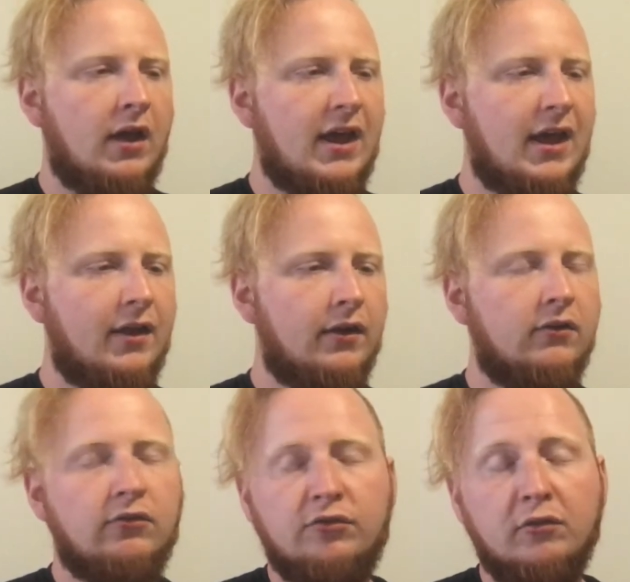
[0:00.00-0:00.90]
and
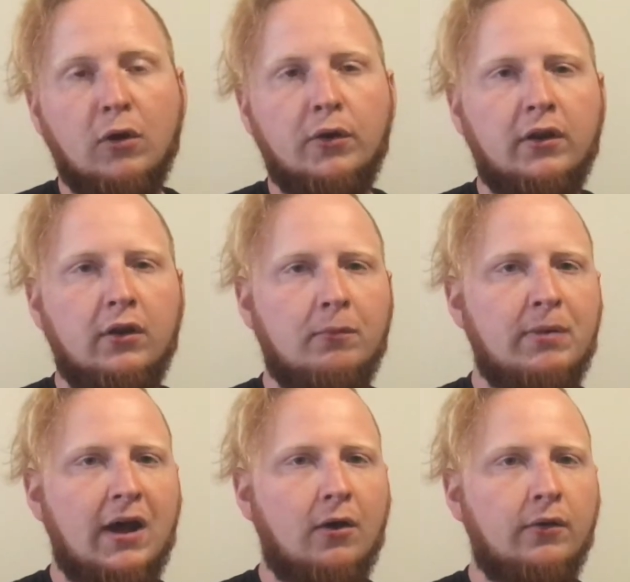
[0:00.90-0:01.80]
she wrote it
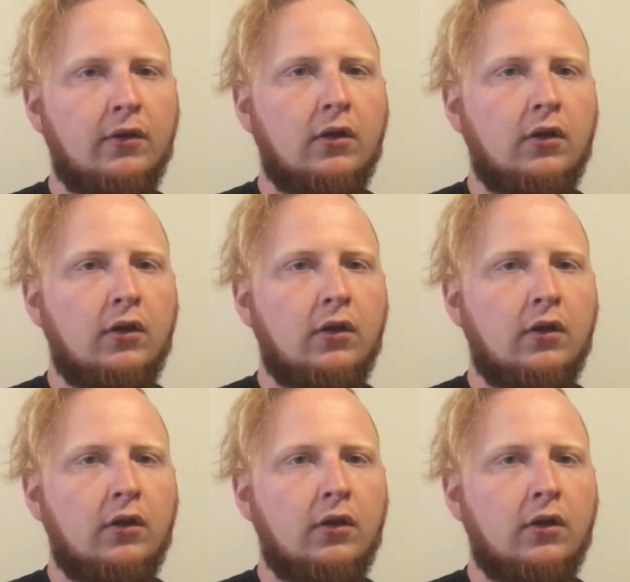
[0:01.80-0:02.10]
about